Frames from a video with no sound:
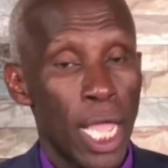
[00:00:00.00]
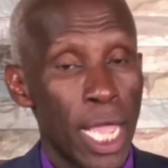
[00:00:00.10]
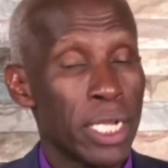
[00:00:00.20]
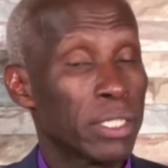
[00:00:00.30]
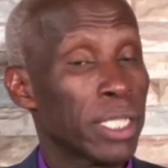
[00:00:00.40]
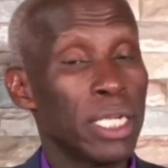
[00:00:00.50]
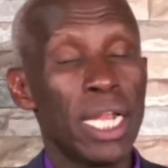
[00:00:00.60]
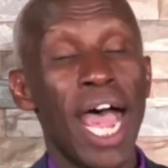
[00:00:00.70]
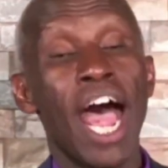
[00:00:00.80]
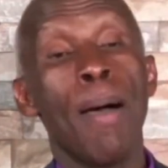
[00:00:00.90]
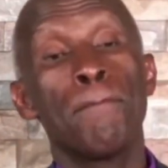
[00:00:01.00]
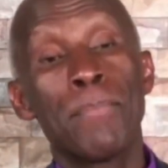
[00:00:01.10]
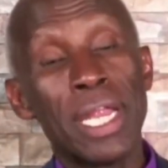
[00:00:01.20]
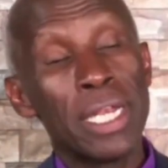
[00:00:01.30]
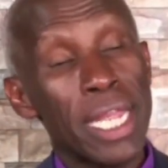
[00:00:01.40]
And he said, I've
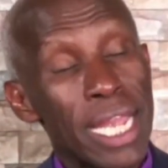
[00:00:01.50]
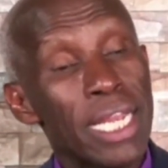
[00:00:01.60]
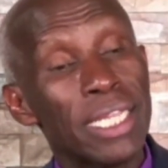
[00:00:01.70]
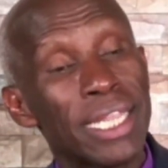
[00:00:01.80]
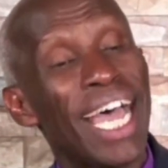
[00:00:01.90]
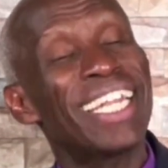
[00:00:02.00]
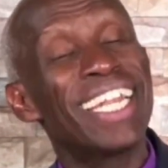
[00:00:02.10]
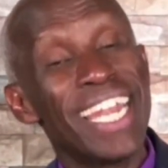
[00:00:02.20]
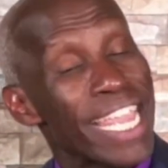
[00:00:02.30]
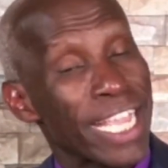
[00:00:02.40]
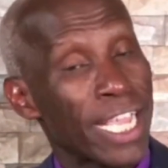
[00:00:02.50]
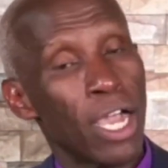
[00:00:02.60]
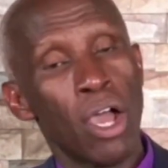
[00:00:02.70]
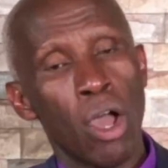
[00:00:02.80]
been in that lake